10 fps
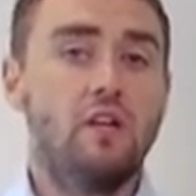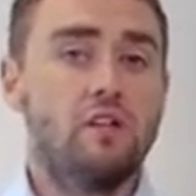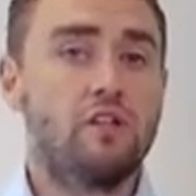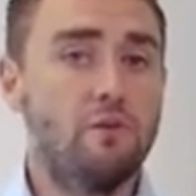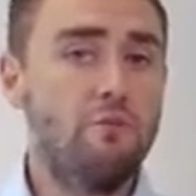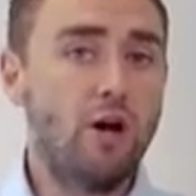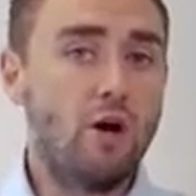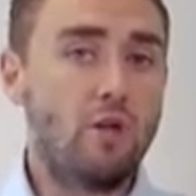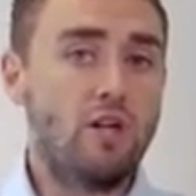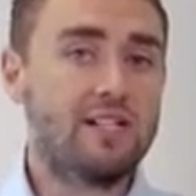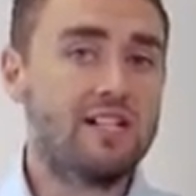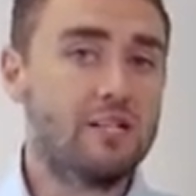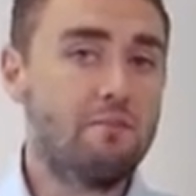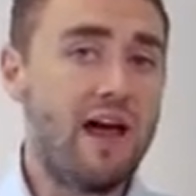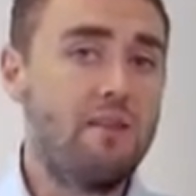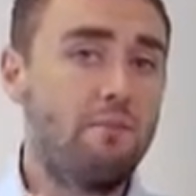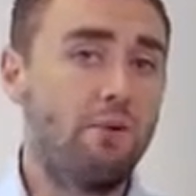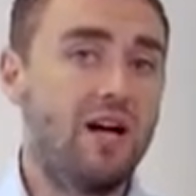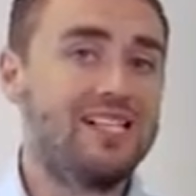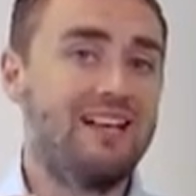Some brokers display the
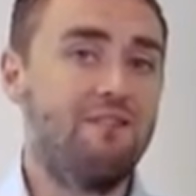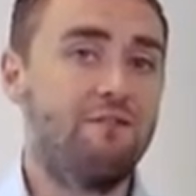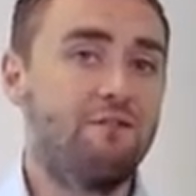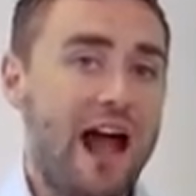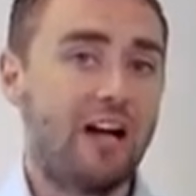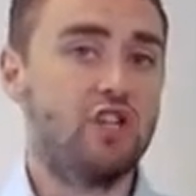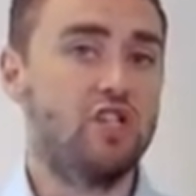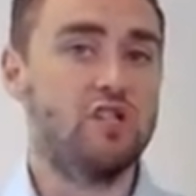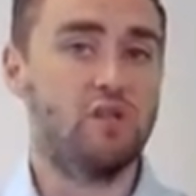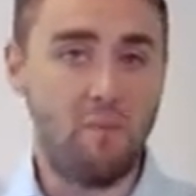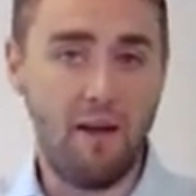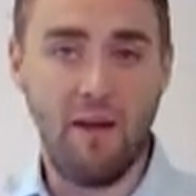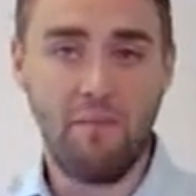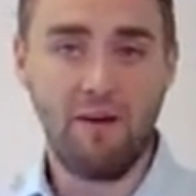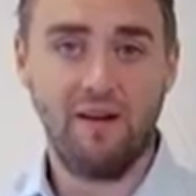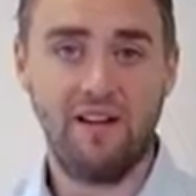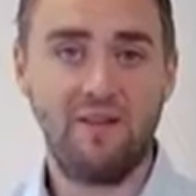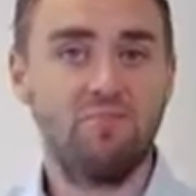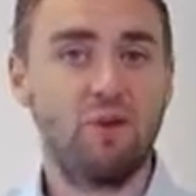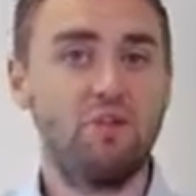price in fractions of a pip,
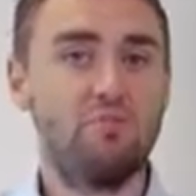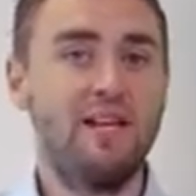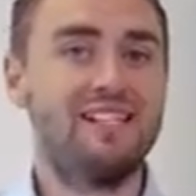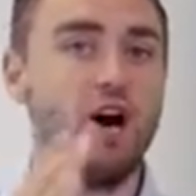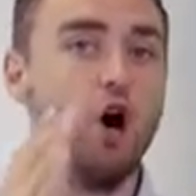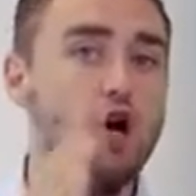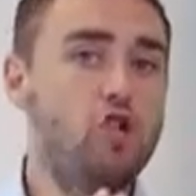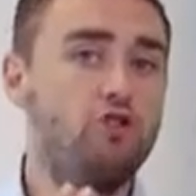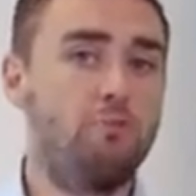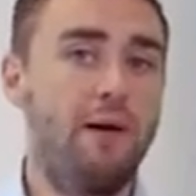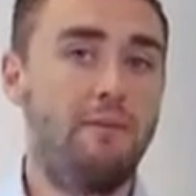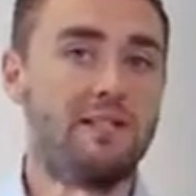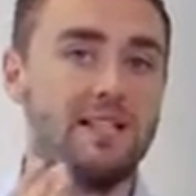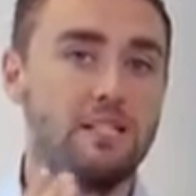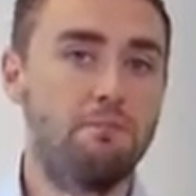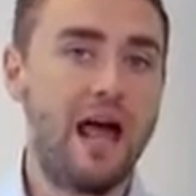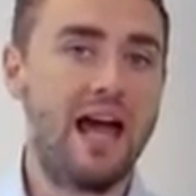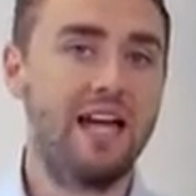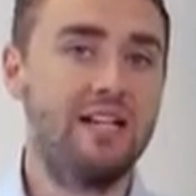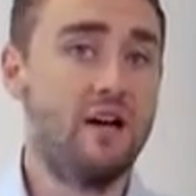which means that 100 pips
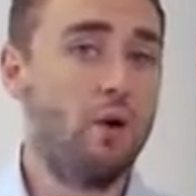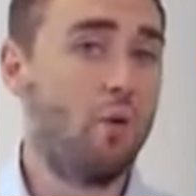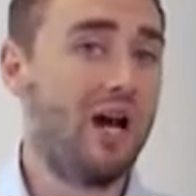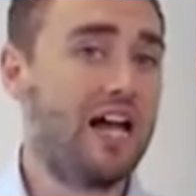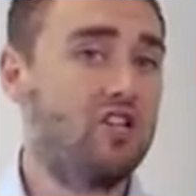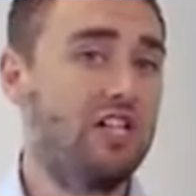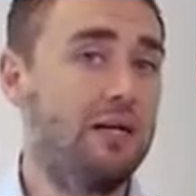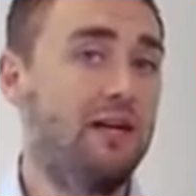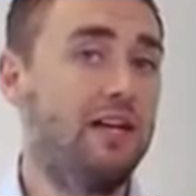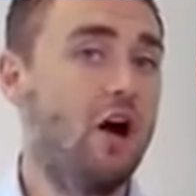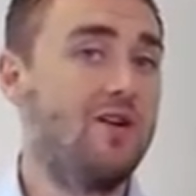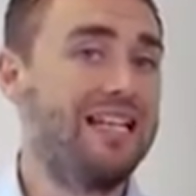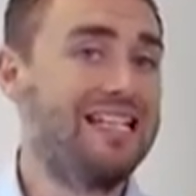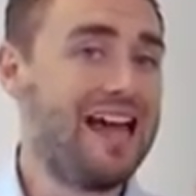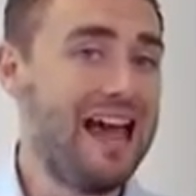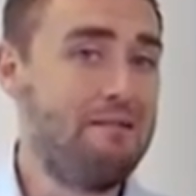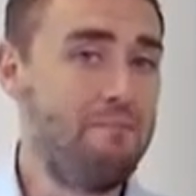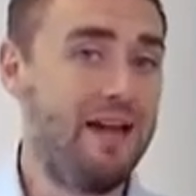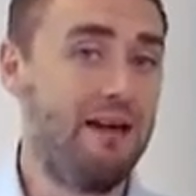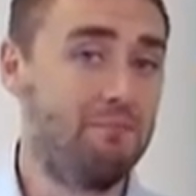displayed will actually be only 10
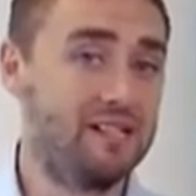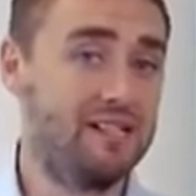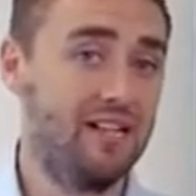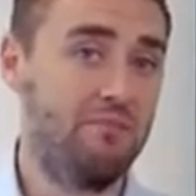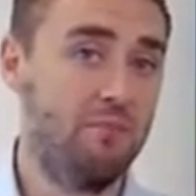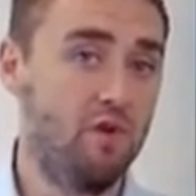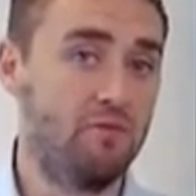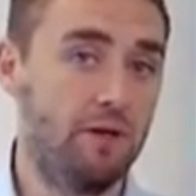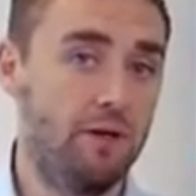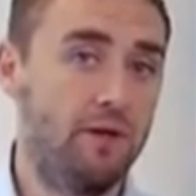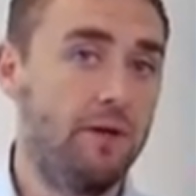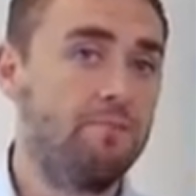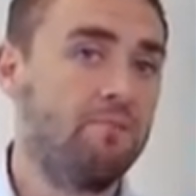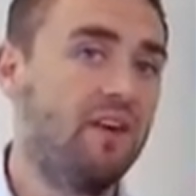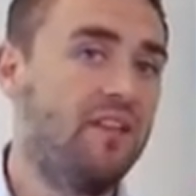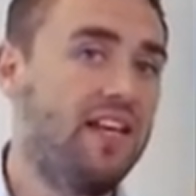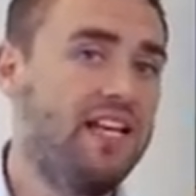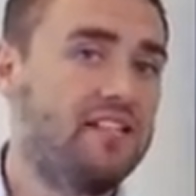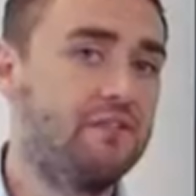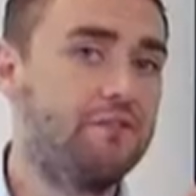pips in movement.
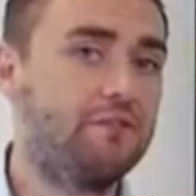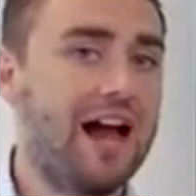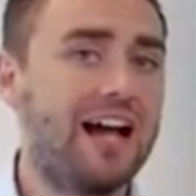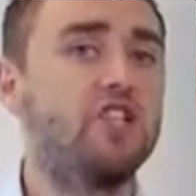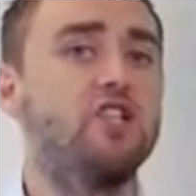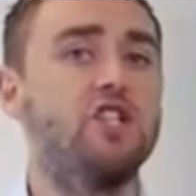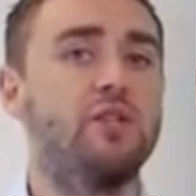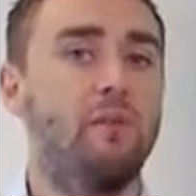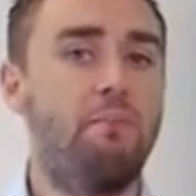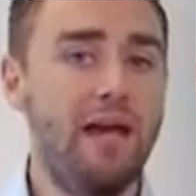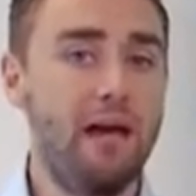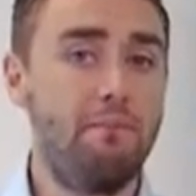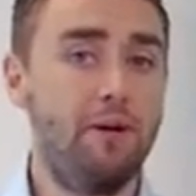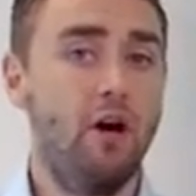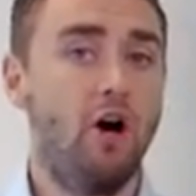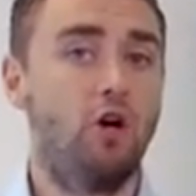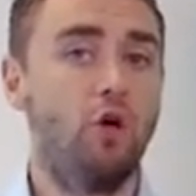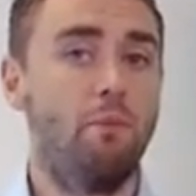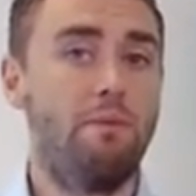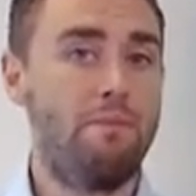These fractions of a pip are
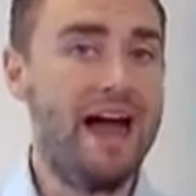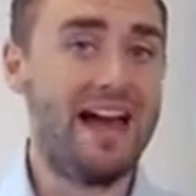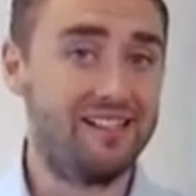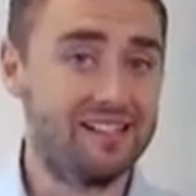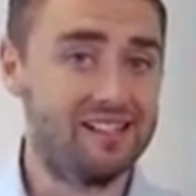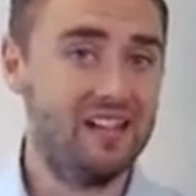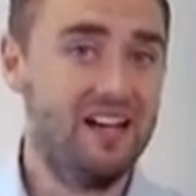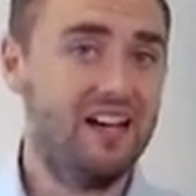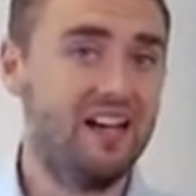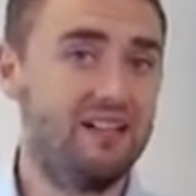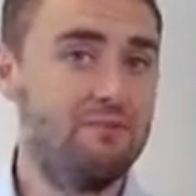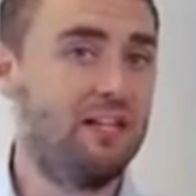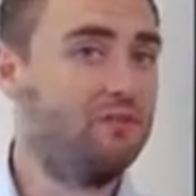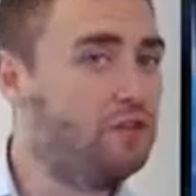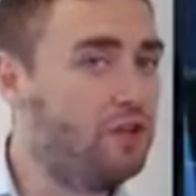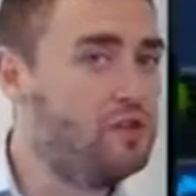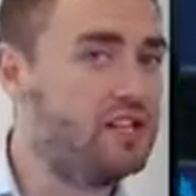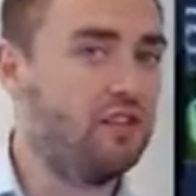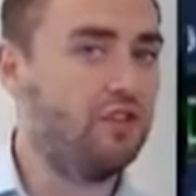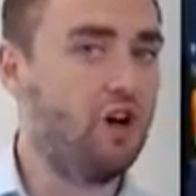called pipettes and can be
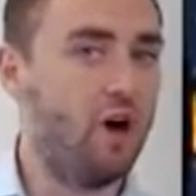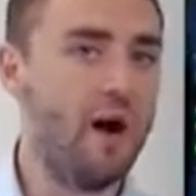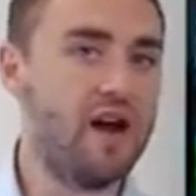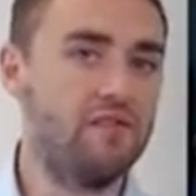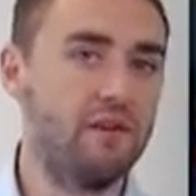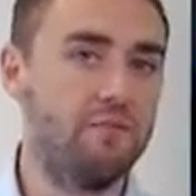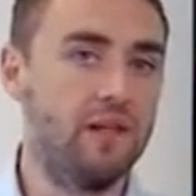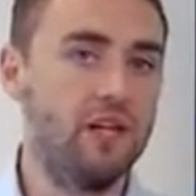confusing if you're not aware of them.